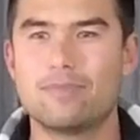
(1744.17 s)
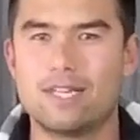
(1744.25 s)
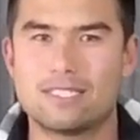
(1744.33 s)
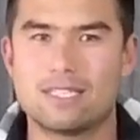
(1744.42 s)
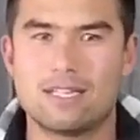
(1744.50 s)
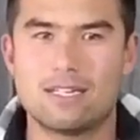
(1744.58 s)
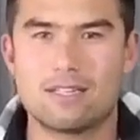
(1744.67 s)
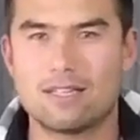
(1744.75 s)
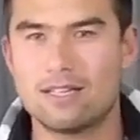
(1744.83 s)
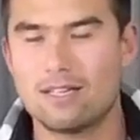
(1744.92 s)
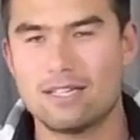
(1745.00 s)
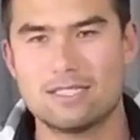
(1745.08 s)
Is it
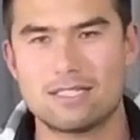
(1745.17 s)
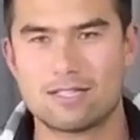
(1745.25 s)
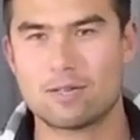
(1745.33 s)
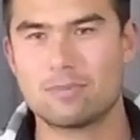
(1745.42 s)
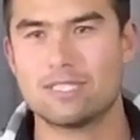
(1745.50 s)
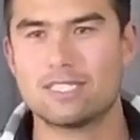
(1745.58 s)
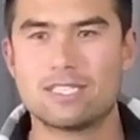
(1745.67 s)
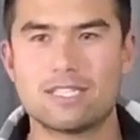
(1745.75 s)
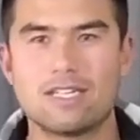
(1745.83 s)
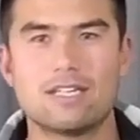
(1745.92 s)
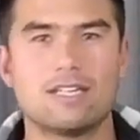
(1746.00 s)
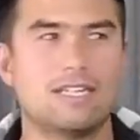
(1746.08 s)
the
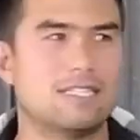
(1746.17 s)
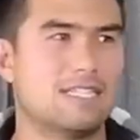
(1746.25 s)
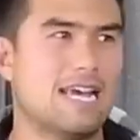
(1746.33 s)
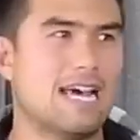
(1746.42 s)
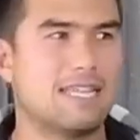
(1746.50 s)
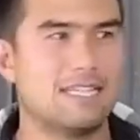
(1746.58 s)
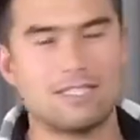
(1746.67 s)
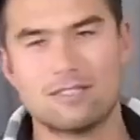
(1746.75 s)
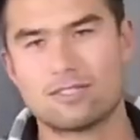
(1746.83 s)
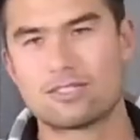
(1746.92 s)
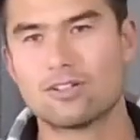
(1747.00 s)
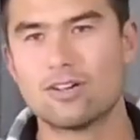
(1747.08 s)
composition? Is it how they tell
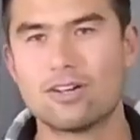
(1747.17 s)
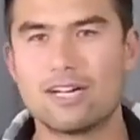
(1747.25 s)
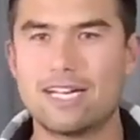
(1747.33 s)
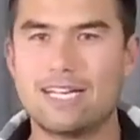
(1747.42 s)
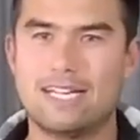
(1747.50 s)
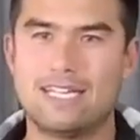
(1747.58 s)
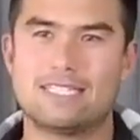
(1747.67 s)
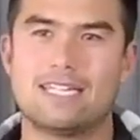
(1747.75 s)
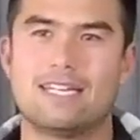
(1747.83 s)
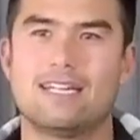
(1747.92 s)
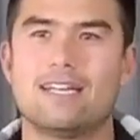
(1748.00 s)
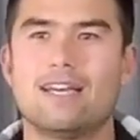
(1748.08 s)
the story? Is
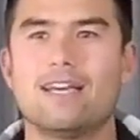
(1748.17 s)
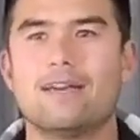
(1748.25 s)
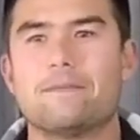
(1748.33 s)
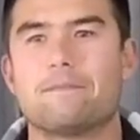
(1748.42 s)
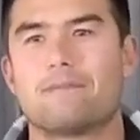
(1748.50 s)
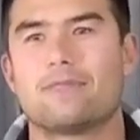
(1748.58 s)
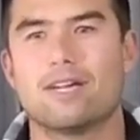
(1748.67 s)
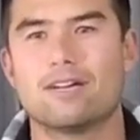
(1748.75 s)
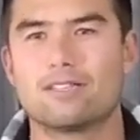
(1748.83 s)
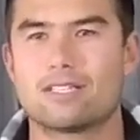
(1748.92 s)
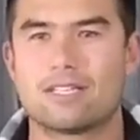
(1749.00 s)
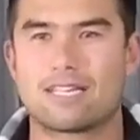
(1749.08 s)
it
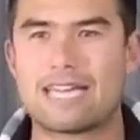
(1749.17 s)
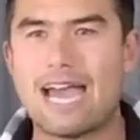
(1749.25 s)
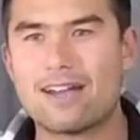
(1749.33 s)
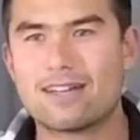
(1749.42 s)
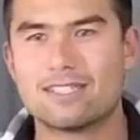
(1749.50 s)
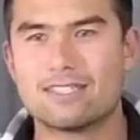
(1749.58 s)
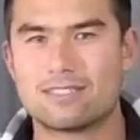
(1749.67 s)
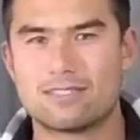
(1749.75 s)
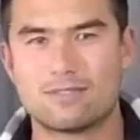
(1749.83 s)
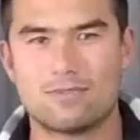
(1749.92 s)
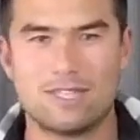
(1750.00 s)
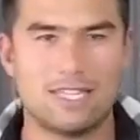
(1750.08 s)
the characters
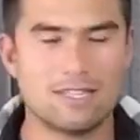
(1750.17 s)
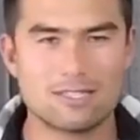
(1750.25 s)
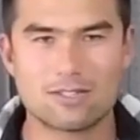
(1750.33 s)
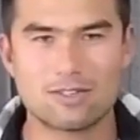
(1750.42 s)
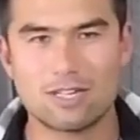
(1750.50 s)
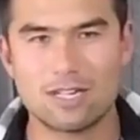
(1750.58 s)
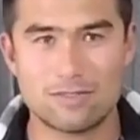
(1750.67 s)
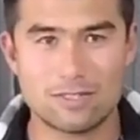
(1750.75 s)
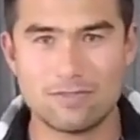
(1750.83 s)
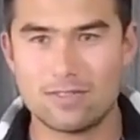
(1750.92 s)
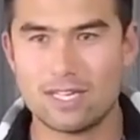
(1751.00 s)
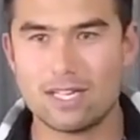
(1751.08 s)
within the story if it's
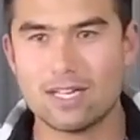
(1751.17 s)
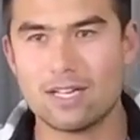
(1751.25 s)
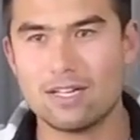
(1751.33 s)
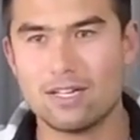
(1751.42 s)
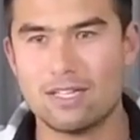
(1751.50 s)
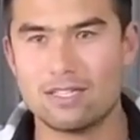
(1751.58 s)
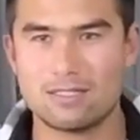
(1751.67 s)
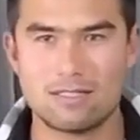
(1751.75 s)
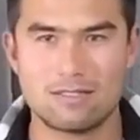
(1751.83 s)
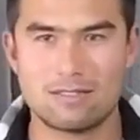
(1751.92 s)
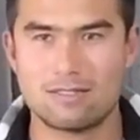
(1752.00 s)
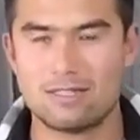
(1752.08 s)
a video? Is
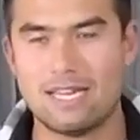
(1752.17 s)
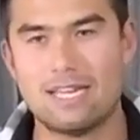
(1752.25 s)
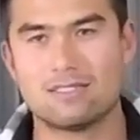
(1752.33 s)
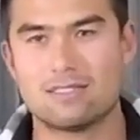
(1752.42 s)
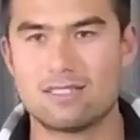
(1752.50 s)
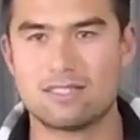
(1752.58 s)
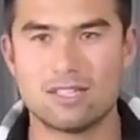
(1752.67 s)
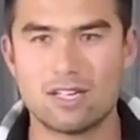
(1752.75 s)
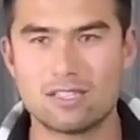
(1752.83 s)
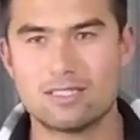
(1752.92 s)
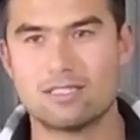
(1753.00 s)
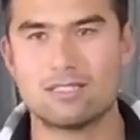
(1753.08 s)
it the
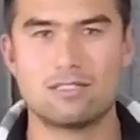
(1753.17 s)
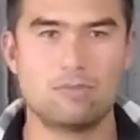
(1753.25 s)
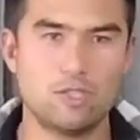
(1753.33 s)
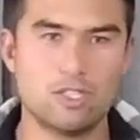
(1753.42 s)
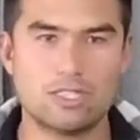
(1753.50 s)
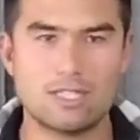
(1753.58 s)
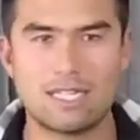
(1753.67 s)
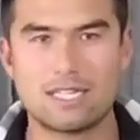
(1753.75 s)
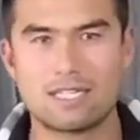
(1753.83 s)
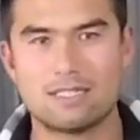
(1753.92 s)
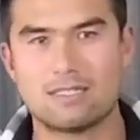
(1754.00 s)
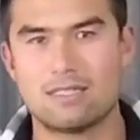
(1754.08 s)
shots? Is it the music?
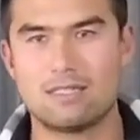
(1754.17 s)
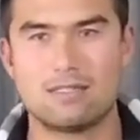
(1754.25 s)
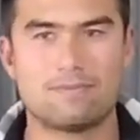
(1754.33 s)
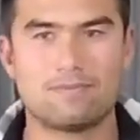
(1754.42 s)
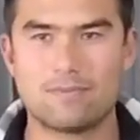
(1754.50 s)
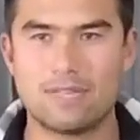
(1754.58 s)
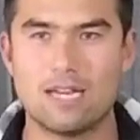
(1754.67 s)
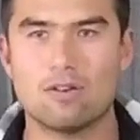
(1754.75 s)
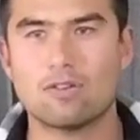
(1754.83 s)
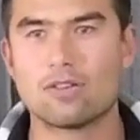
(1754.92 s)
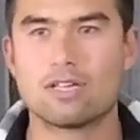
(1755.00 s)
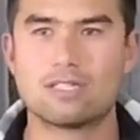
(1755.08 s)
Is it,
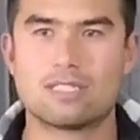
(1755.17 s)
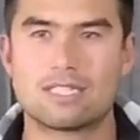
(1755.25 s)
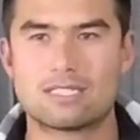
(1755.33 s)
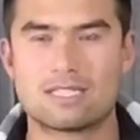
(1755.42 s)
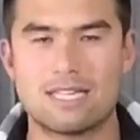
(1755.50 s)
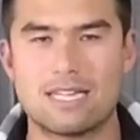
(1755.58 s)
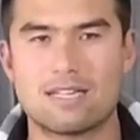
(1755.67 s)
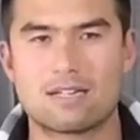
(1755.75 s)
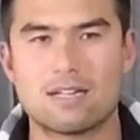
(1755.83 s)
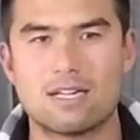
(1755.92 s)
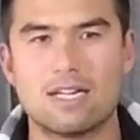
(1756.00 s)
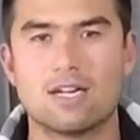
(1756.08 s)
all those things together
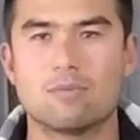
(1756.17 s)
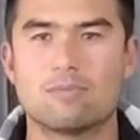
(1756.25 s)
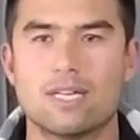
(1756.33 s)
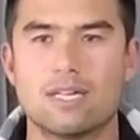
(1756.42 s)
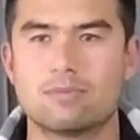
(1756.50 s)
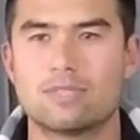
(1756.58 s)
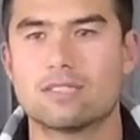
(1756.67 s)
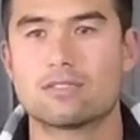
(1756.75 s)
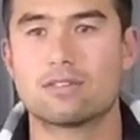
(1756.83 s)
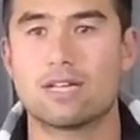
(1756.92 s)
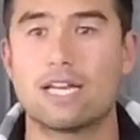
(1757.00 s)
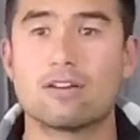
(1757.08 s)
kind of help tell a
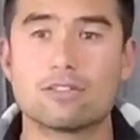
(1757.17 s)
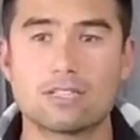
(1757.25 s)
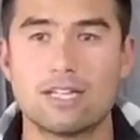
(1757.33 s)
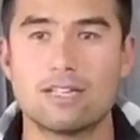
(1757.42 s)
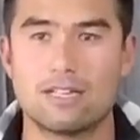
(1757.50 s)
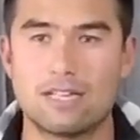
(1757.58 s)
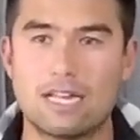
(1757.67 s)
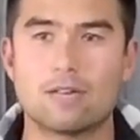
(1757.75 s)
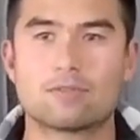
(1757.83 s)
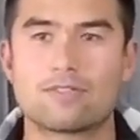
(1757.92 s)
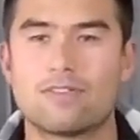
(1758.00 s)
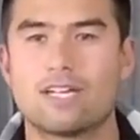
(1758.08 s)
story. And also it
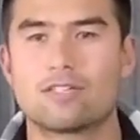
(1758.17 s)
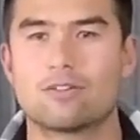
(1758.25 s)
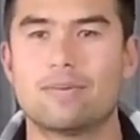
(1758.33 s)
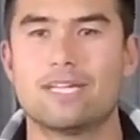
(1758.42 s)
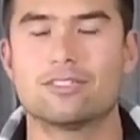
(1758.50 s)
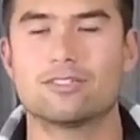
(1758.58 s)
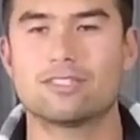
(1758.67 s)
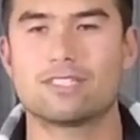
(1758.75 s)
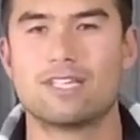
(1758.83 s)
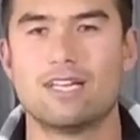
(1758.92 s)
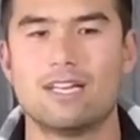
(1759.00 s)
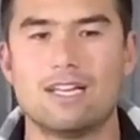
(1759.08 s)
helps to find good mentors.
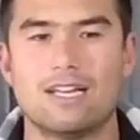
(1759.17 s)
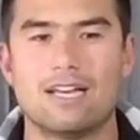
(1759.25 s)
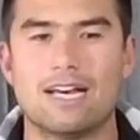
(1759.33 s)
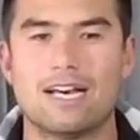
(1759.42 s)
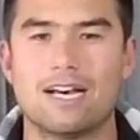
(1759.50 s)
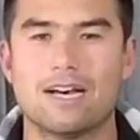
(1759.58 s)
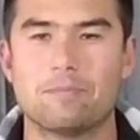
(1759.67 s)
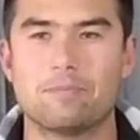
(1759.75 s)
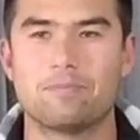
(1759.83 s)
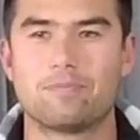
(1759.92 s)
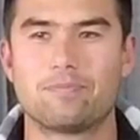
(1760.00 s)
I'm